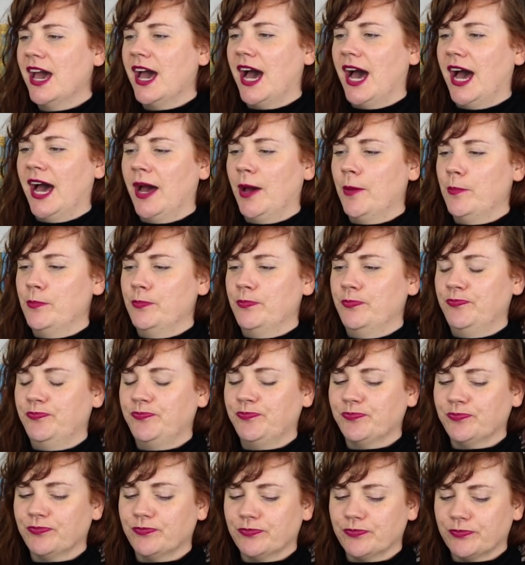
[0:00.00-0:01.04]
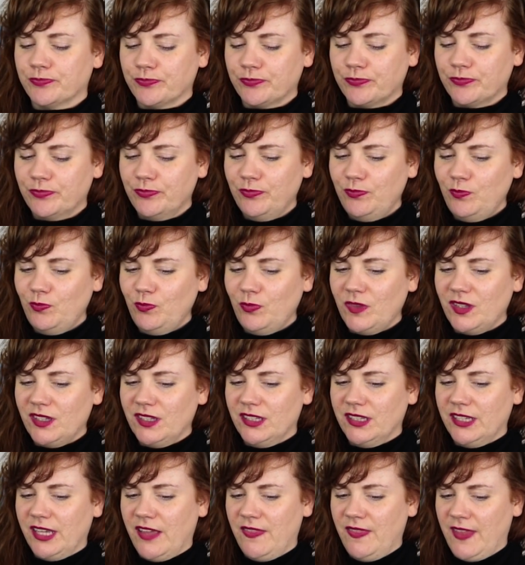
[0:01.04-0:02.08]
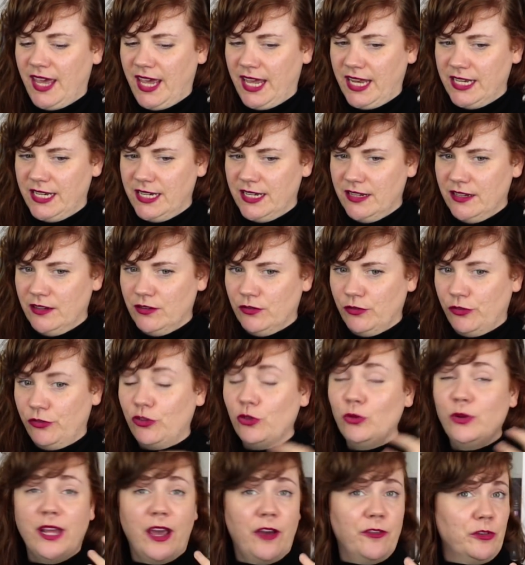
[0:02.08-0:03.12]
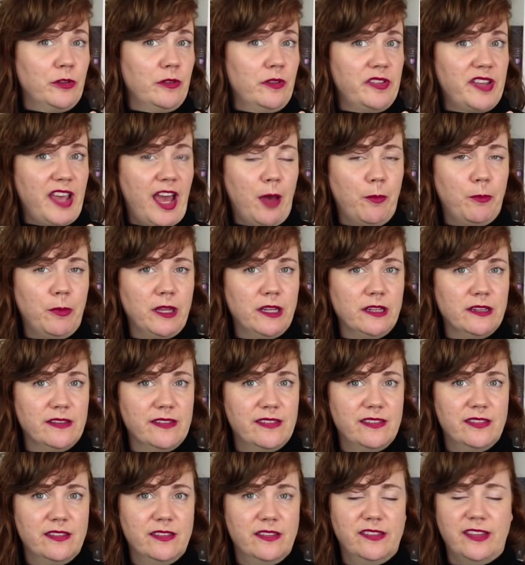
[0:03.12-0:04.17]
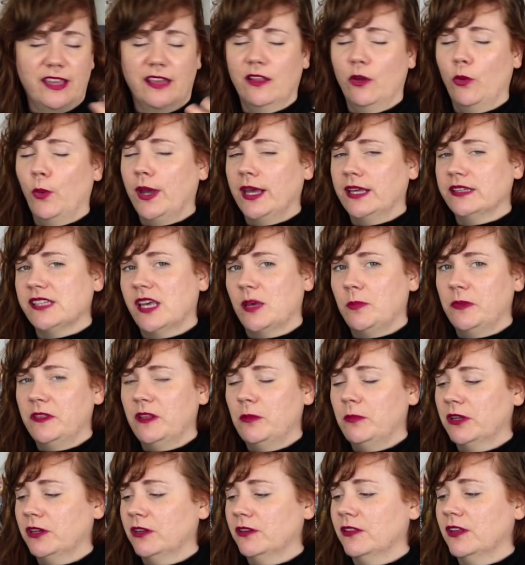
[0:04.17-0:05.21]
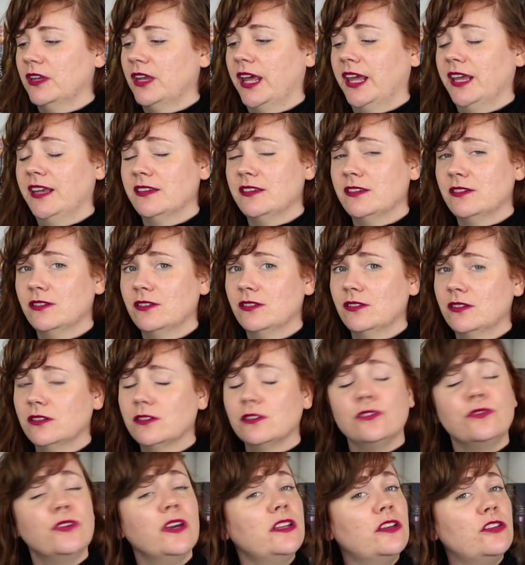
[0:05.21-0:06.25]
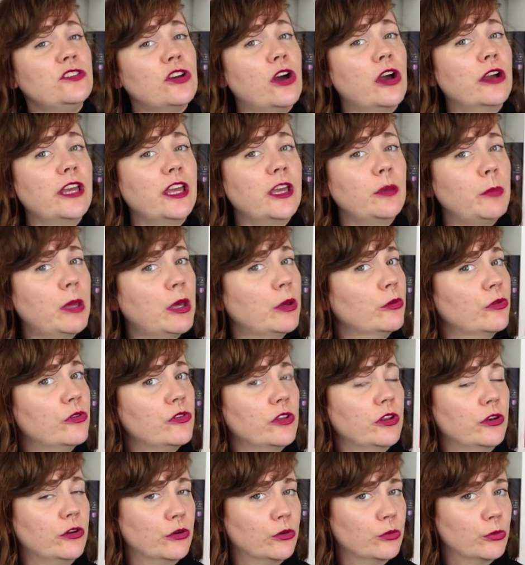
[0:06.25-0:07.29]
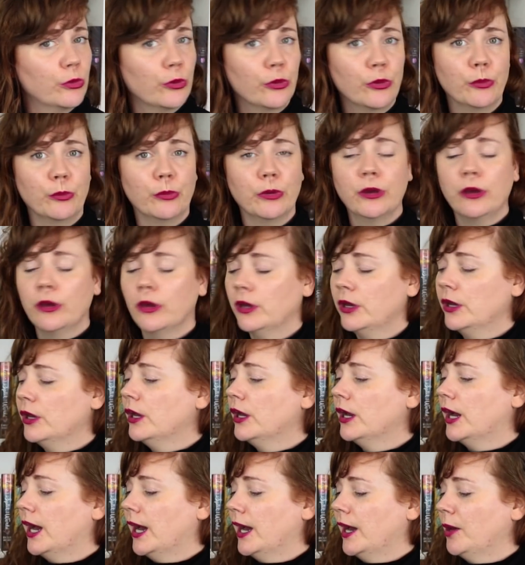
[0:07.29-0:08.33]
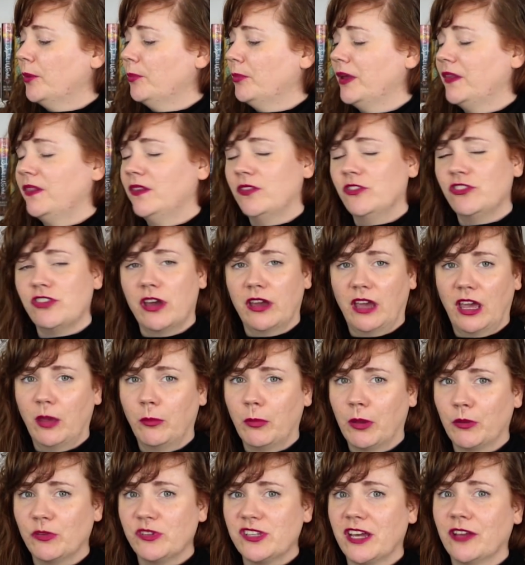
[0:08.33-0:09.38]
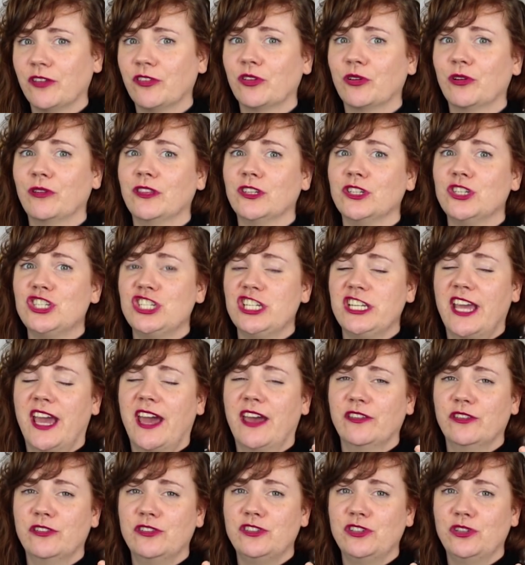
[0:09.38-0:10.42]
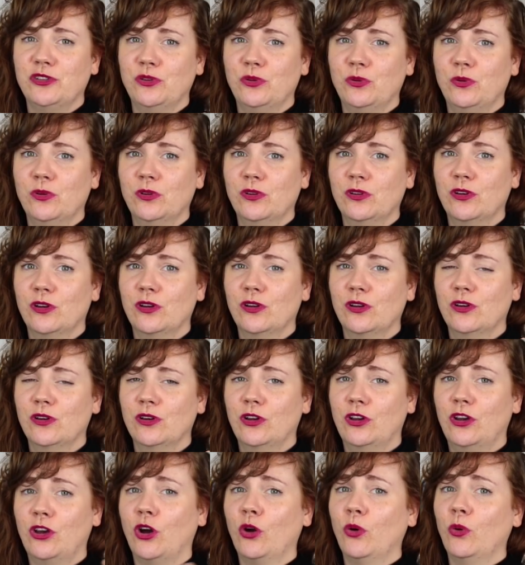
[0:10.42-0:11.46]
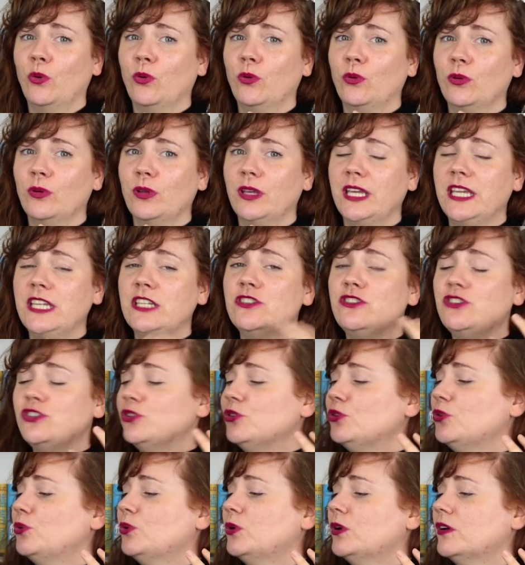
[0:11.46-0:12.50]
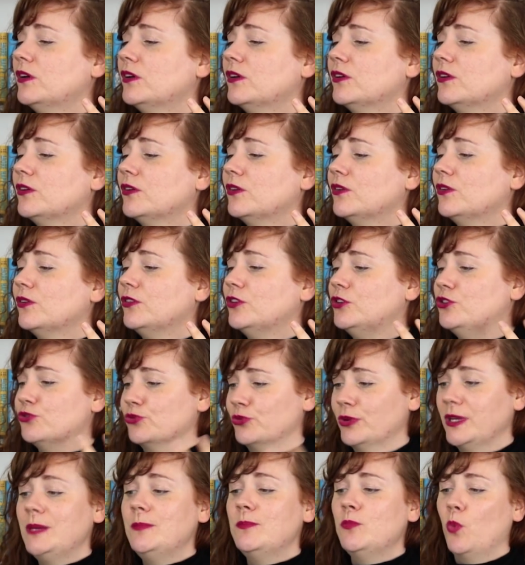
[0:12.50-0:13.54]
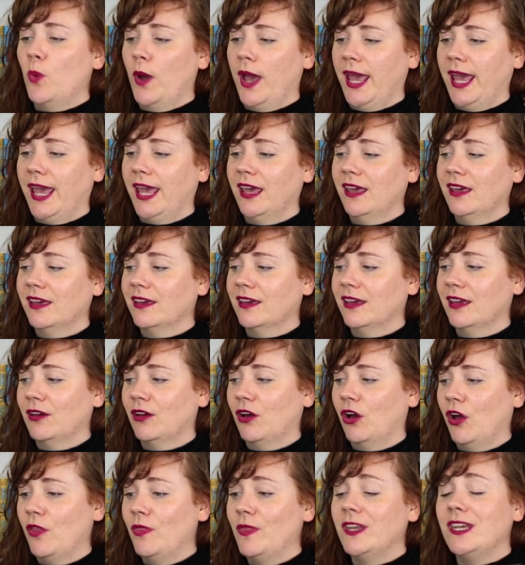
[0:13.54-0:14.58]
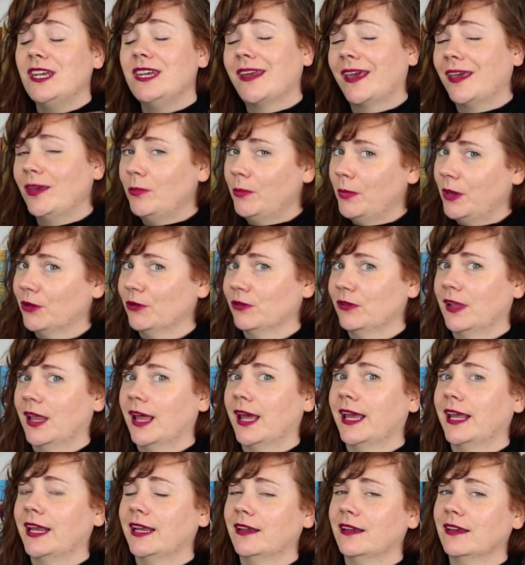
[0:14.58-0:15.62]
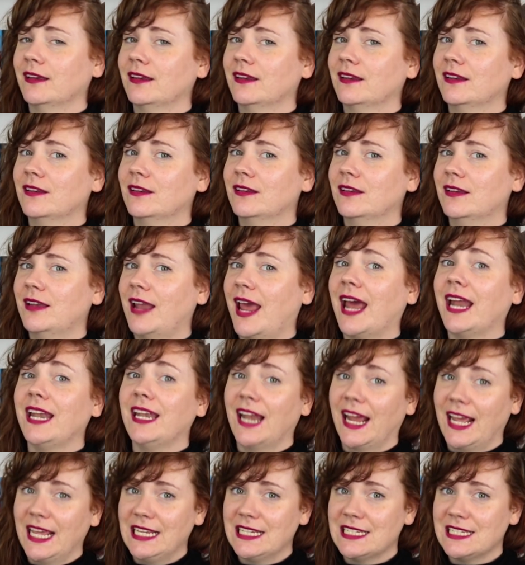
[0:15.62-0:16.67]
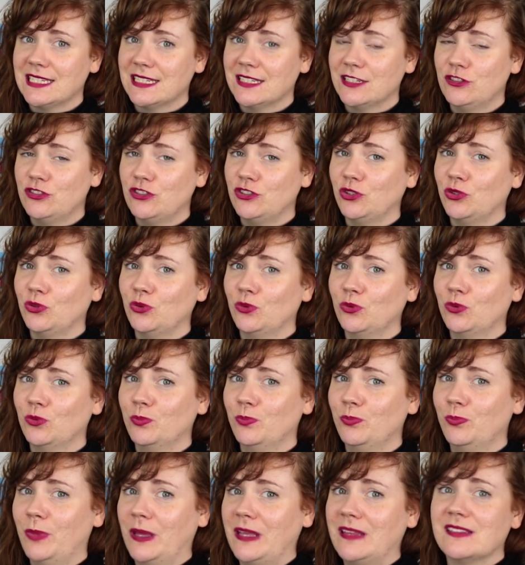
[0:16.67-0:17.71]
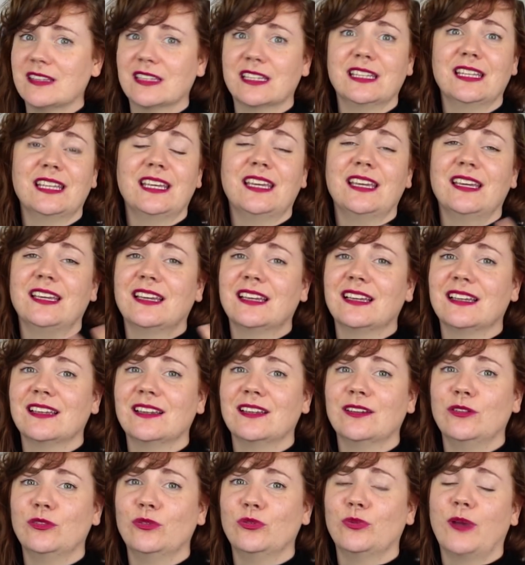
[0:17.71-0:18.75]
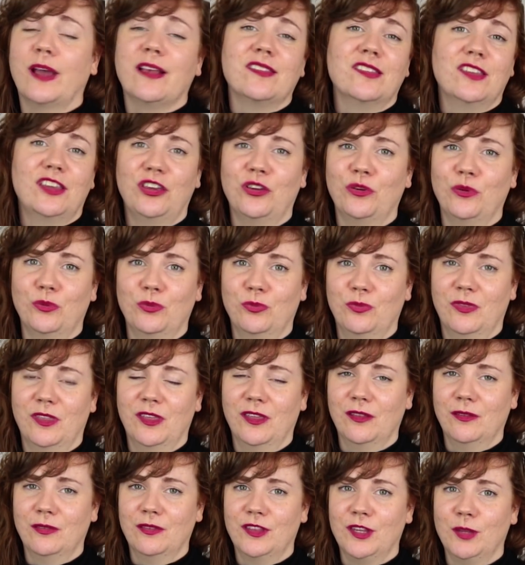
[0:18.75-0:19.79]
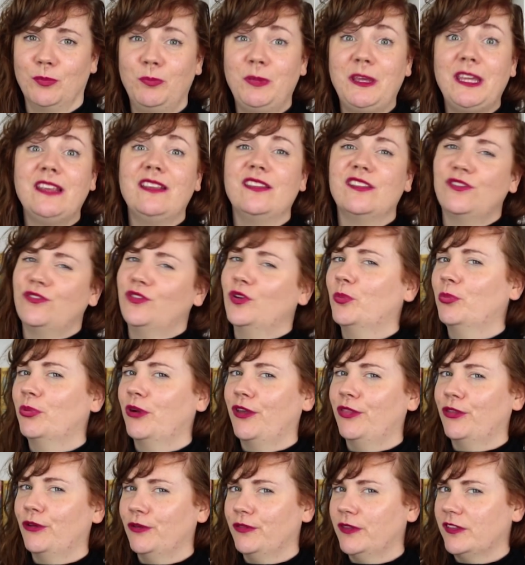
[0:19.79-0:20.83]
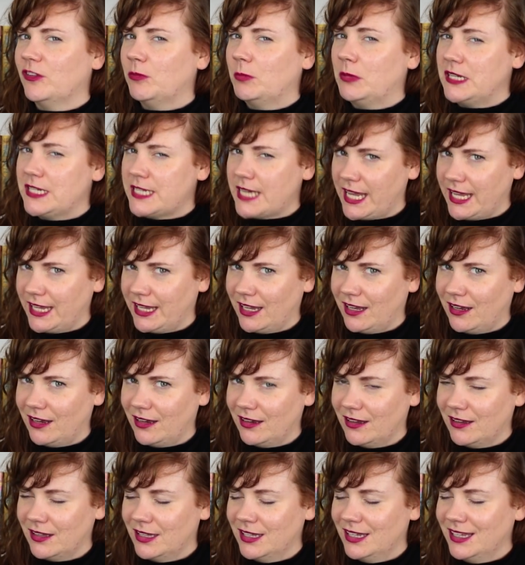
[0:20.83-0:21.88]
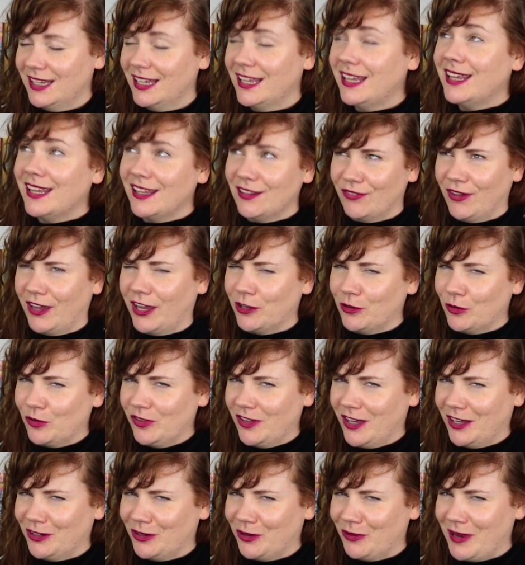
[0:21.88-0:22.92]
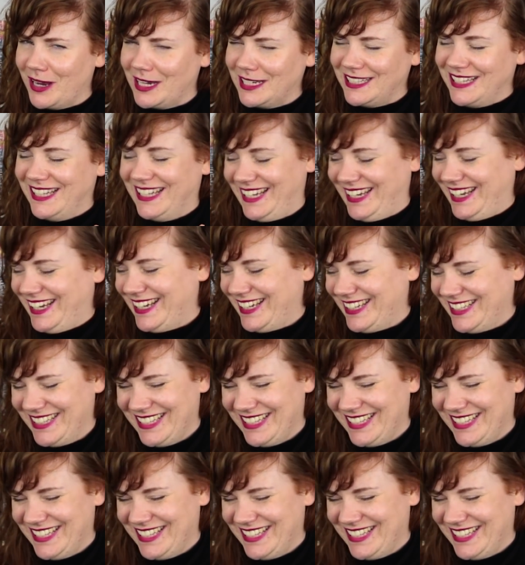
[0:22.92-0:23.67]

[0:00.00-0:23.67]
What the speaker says: And then soon after this happens, Stella wakes up in the middle of the night to find a talking mouse in her room. And this talking mouse tells her that she has to go into the Dreamway on the nightmare line at night to basically rescue the piece of her brother that's been taken, if I understand correctly.